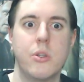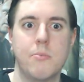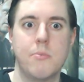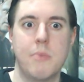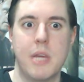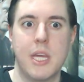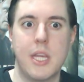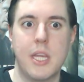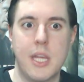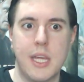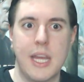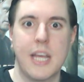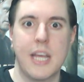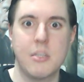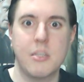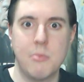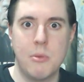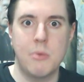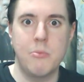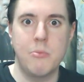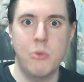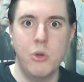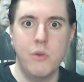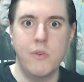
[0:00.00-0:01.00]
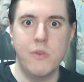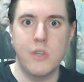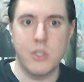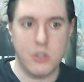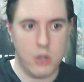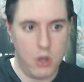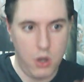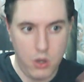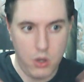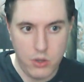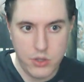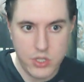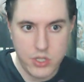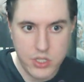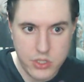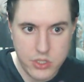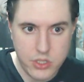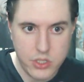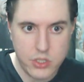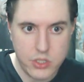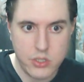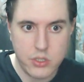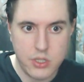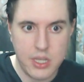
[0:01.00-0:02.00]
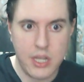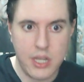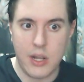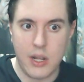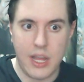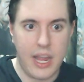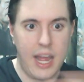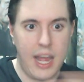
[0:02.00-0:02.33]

making X-Men movies all these years later.